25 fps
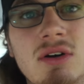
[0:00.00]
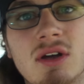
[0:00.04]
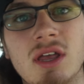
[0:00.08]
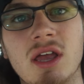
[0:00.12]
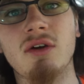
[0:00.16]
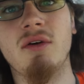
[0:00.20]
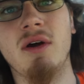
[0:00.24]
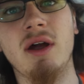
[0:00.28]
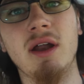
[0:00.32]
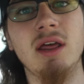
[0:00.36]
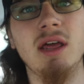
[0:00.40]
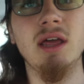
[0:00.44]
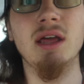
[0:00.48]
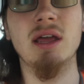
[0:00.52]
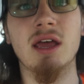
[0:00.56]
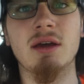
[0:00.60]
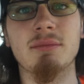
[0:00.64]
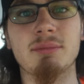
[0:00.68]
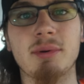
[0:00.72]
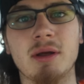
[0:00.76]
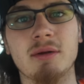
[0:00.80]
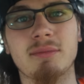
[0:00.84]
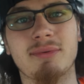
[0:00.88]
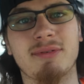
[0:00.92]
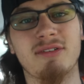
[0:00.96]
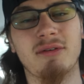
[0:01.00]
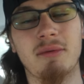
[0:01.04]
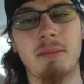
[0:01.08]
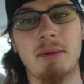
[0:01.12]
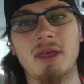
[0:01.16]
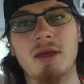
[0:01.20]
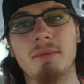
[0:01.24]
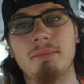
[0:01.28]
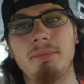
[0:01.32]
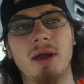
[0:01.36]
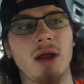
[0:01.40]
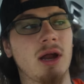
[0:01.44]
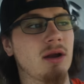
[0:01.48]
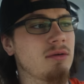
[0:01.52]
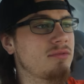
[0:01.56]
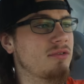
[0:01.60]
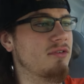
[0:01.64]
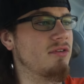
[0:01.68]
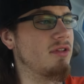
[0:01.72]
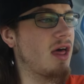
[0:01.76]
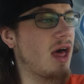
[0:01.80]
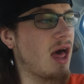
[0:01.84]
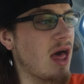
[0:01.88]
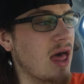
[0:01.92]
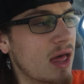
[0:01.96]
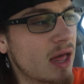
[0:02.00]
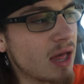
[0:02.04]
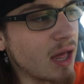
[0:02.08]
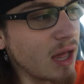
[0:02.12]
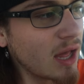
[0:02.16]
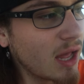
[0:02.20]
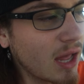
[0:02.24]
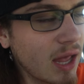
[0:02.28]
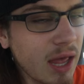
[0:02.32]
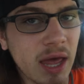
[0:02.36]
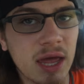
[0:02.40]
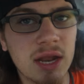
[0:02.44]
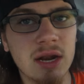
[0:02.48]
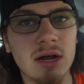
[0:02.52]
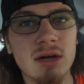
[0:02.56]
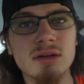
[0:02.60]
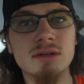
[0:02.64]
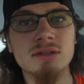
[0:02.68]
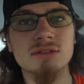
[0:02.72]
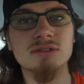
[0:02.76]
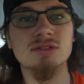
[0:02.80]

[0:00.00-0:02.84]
get ready and get prepared for that, and I'll